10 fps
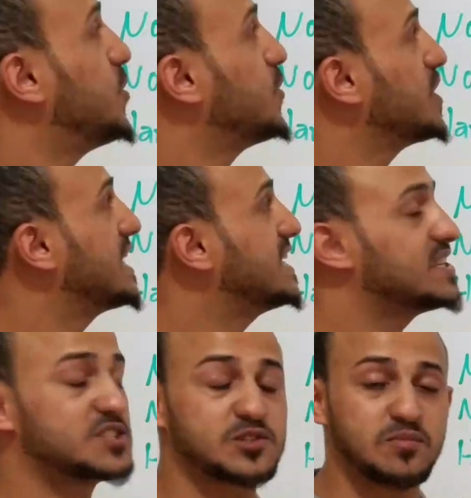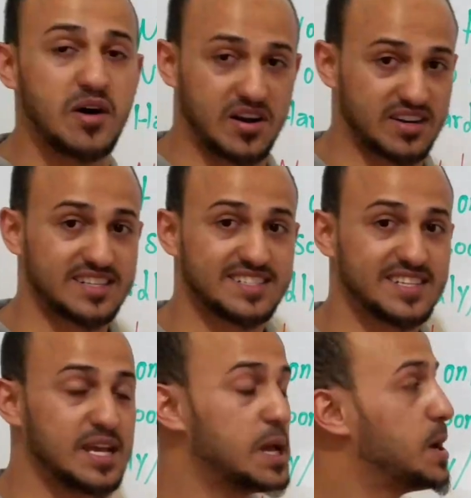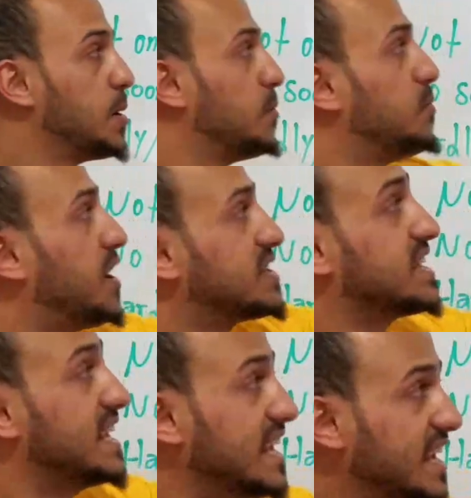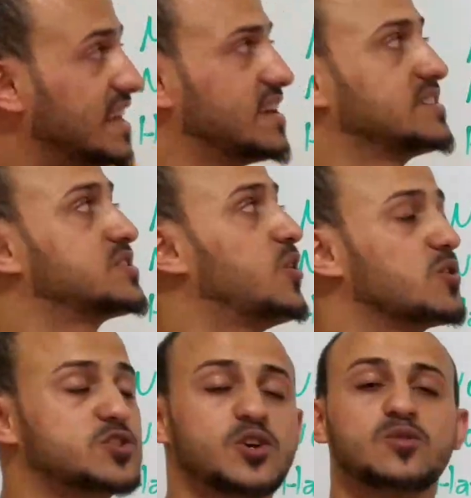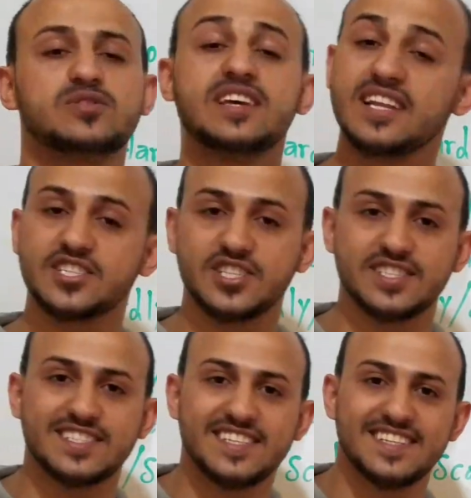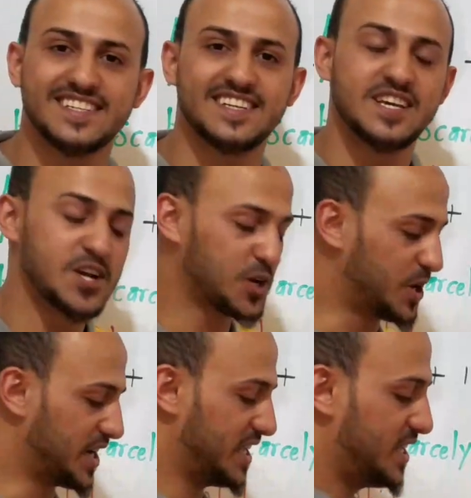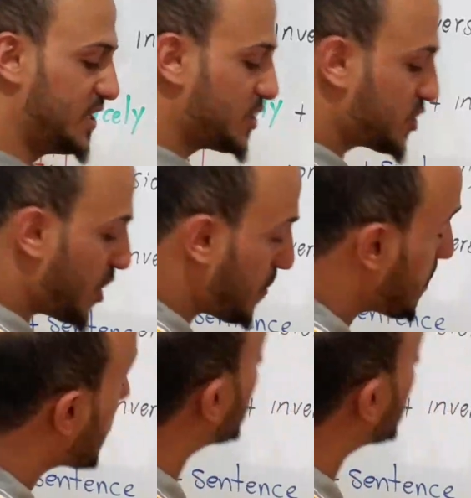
only smart, but he is also diligent. Good. So